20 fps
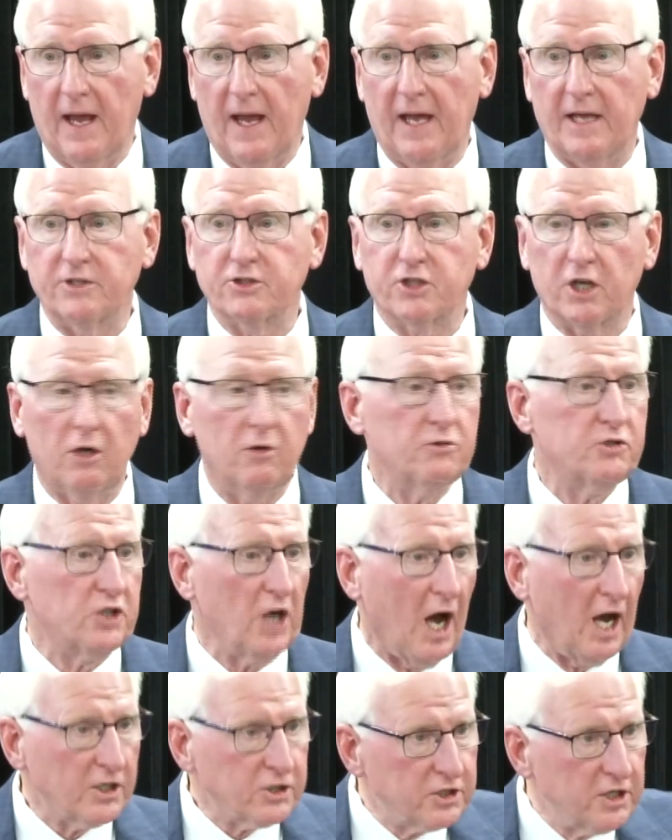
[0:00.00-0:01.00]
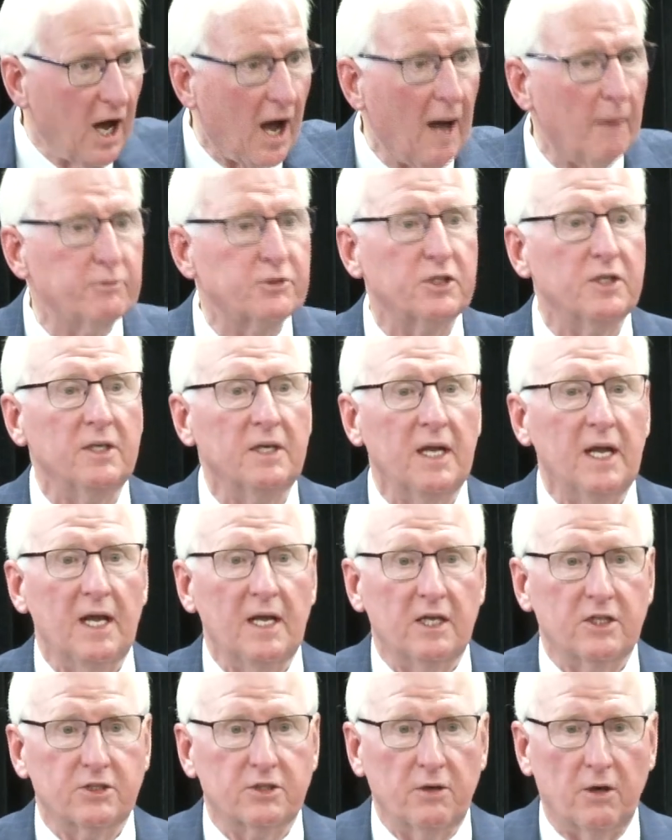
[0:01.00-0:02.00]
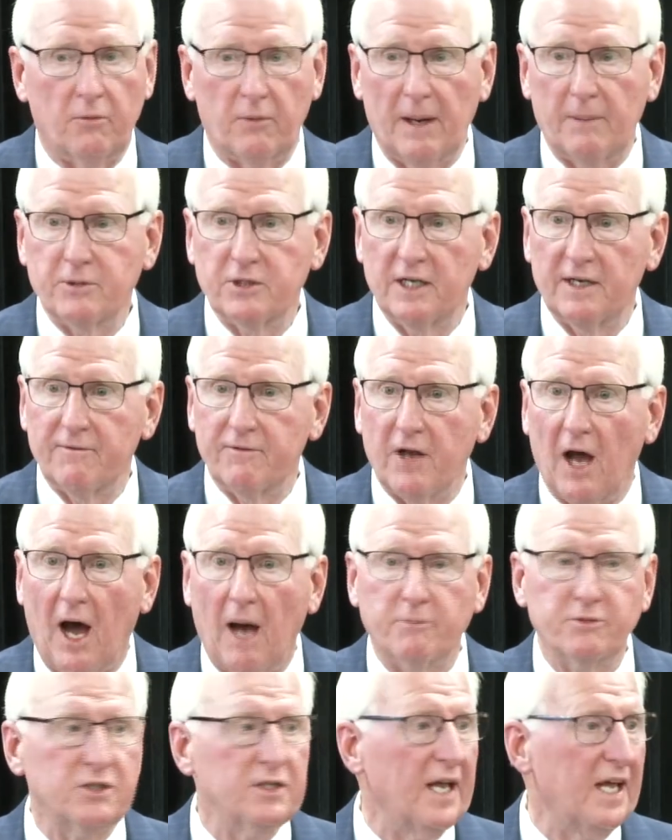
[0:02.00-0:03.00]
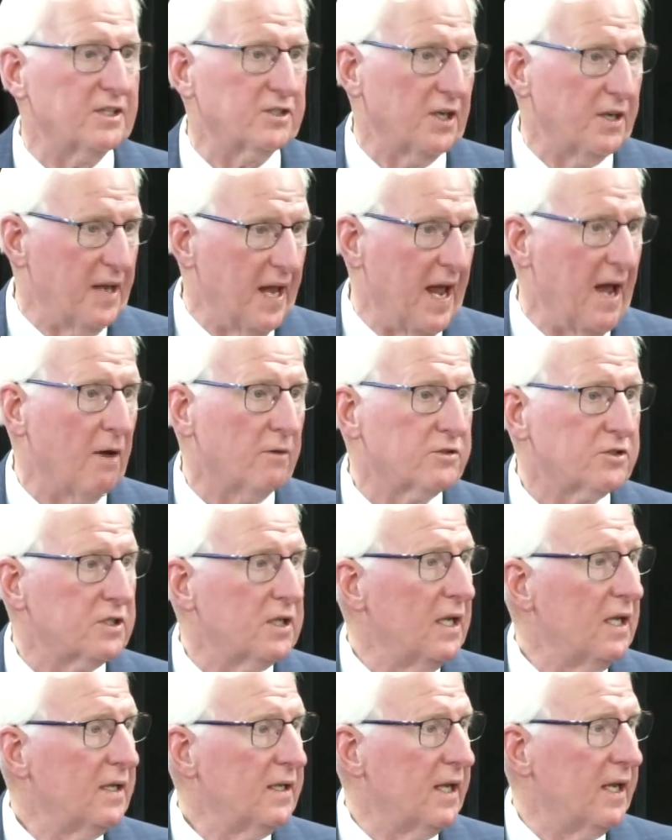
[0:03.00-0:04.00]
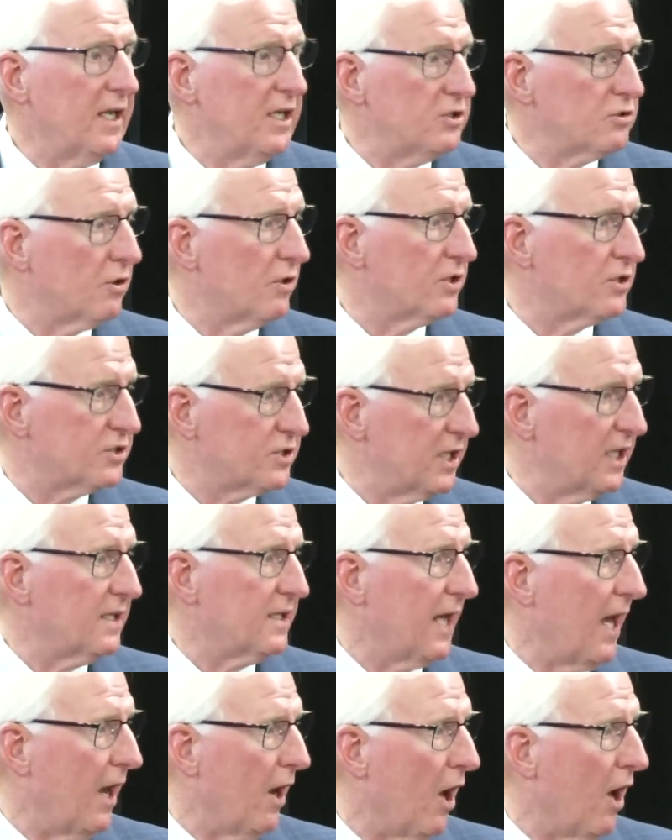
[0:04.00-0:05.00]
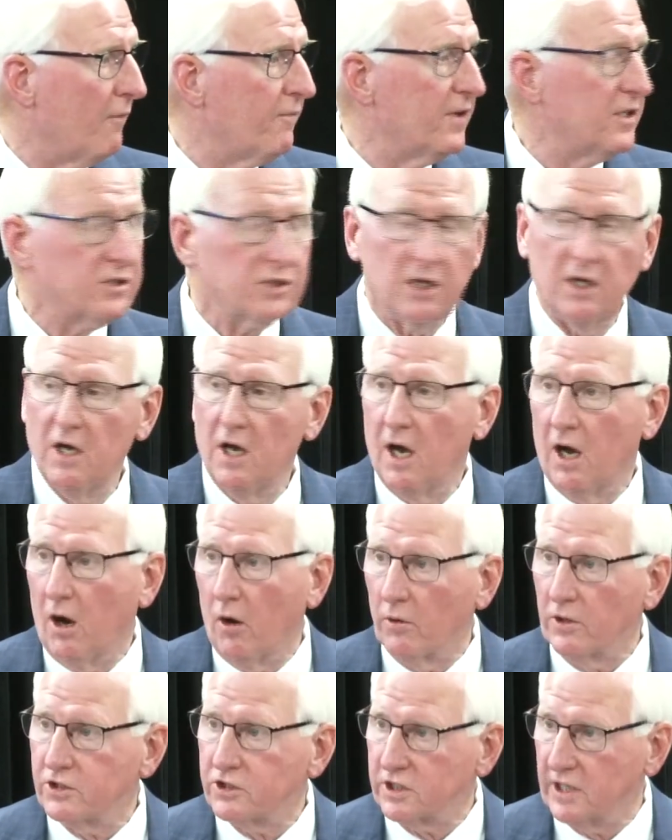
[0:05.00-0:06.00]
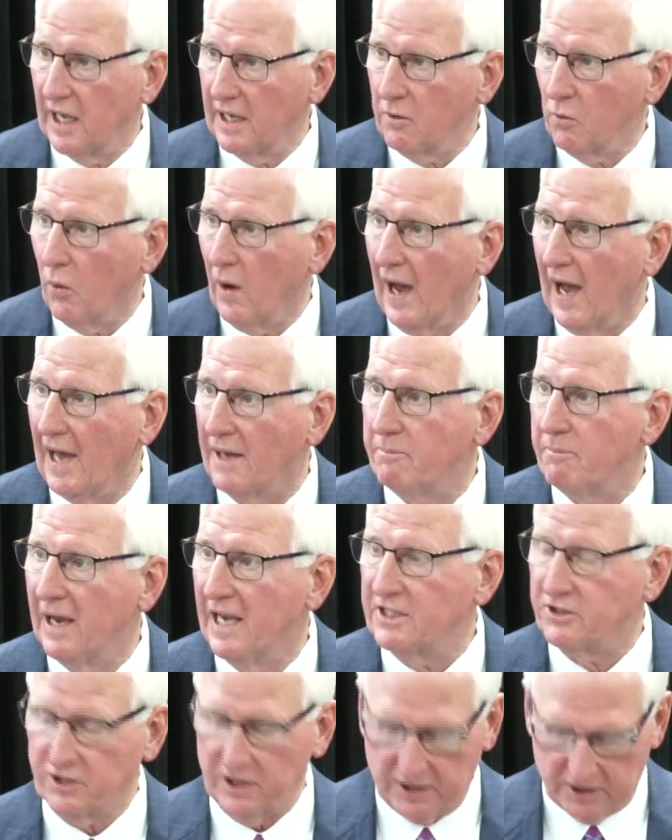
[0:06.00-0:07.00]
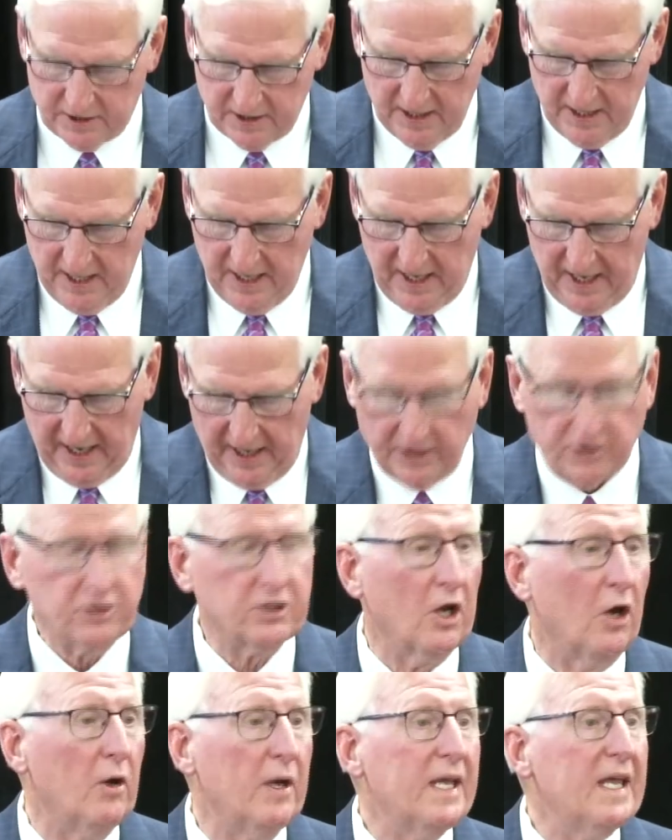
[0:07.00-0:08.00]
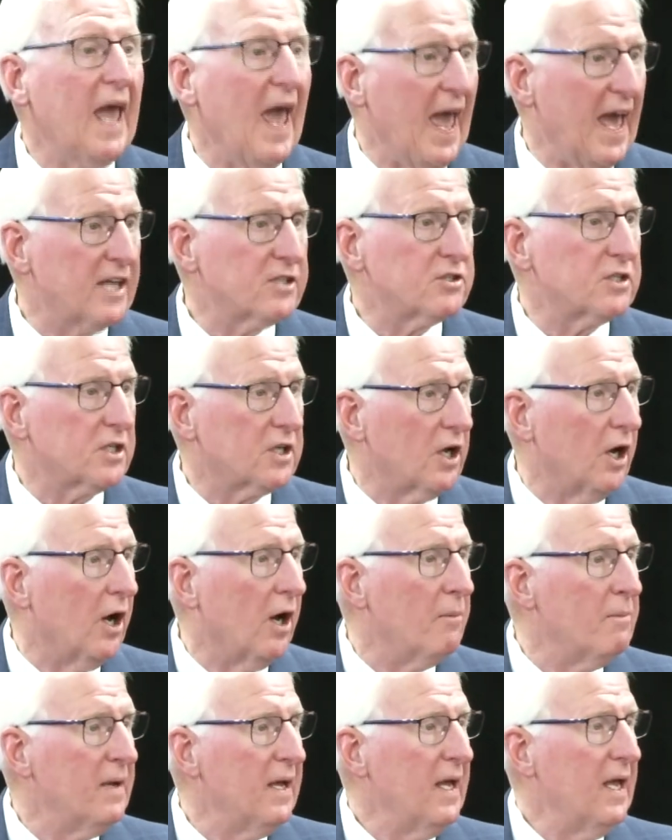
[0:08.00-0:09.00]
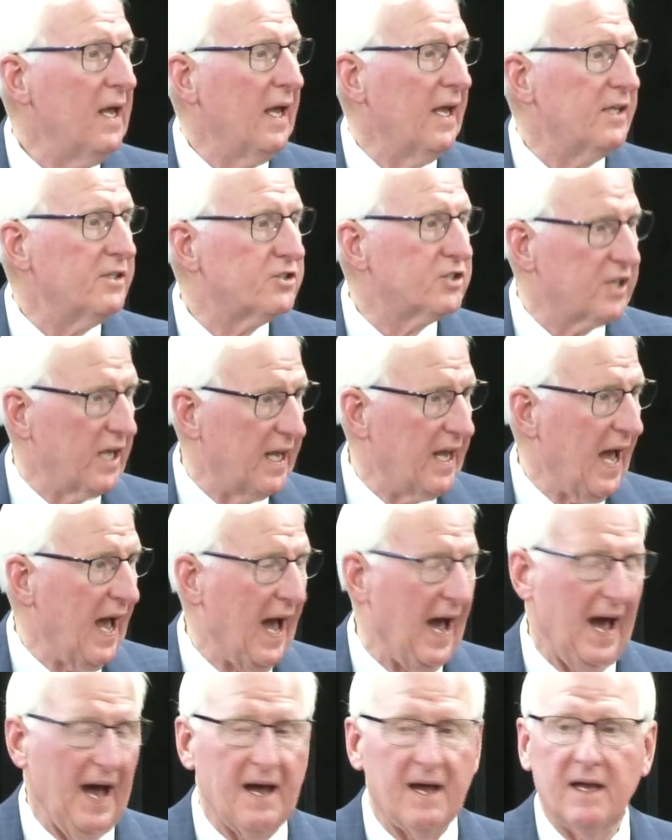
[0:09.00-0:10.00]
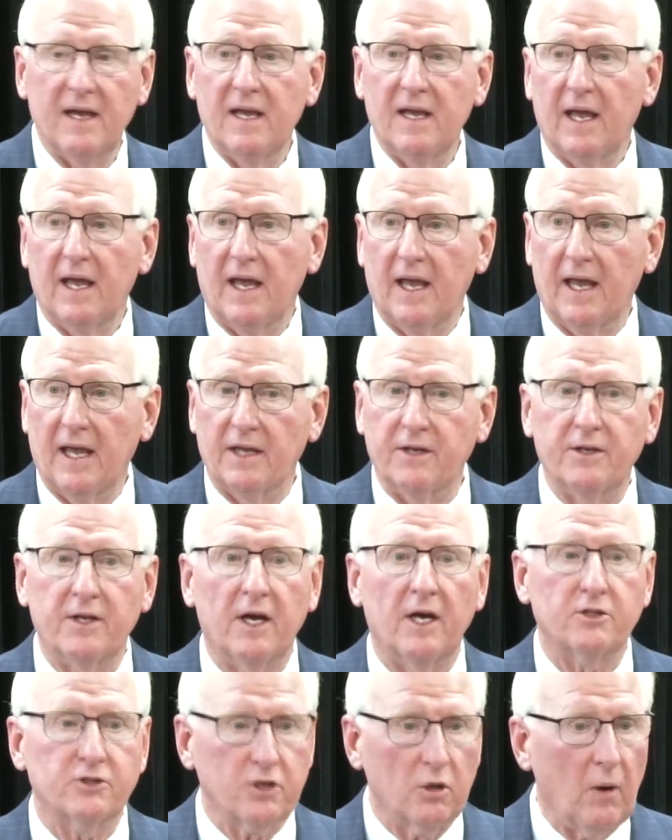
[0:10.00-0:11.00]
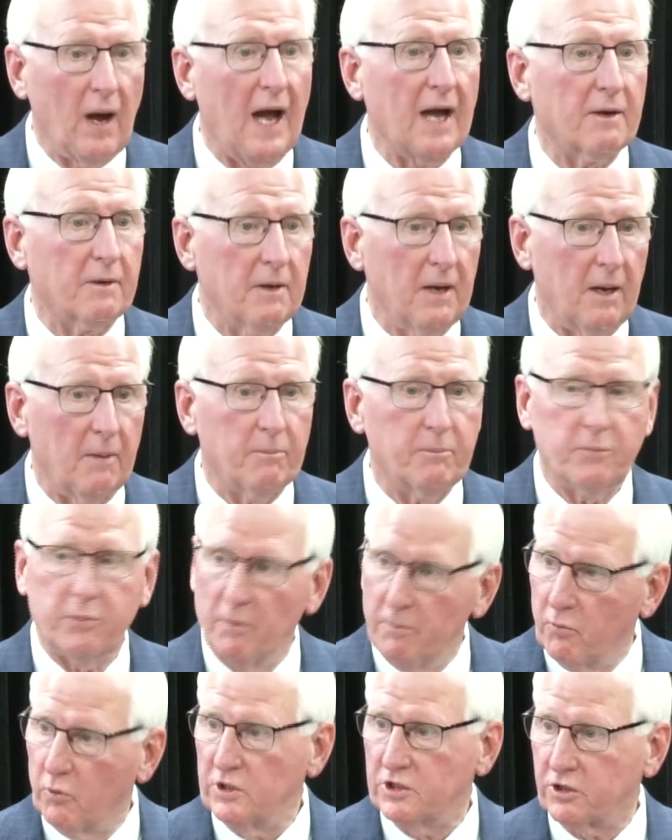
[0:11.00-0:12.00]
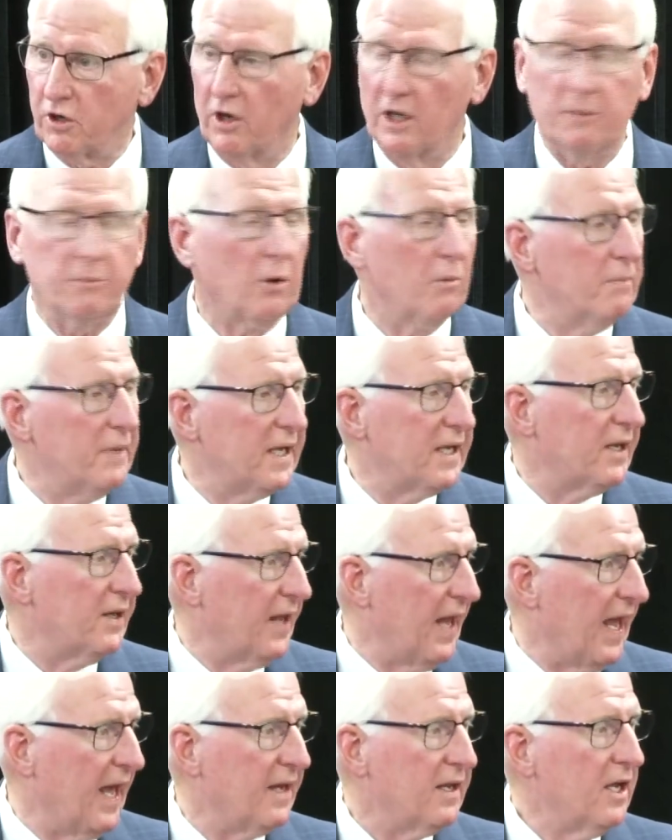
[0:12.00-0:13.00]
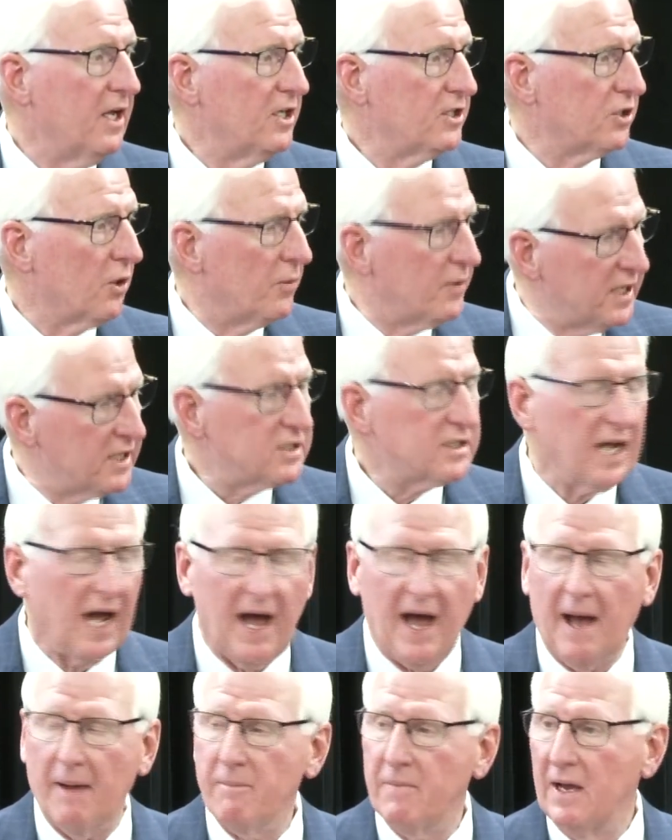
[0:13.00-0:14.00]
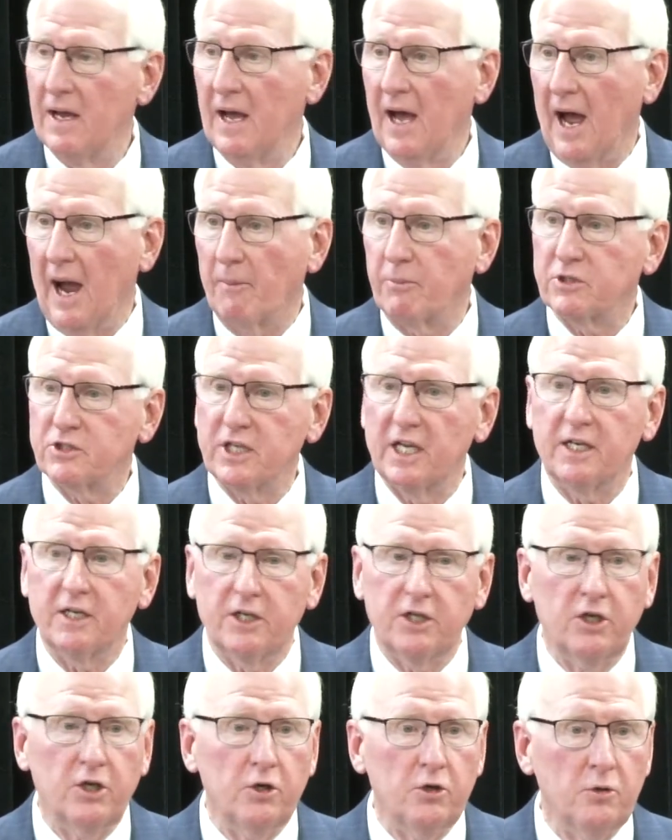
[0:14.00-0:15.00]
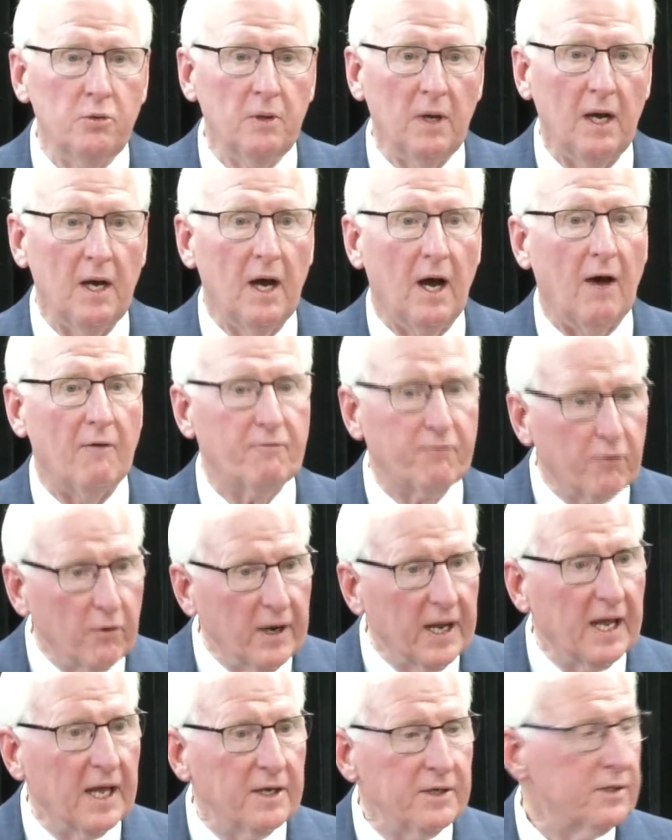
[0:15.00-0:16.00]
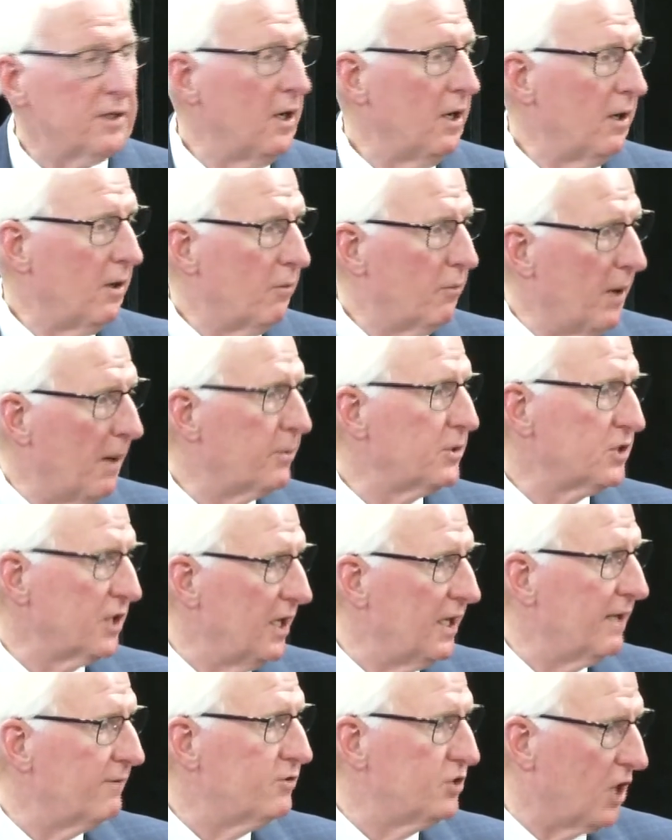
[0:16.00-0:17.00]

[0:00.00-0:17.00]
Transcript: And so Josh Dobson, Representative Dobson, has announced that he's going to seek that office on a statewide basis. And so he asked to come and say hi. And so we certainly permitted that. So at this time, I present to you a friend, Representative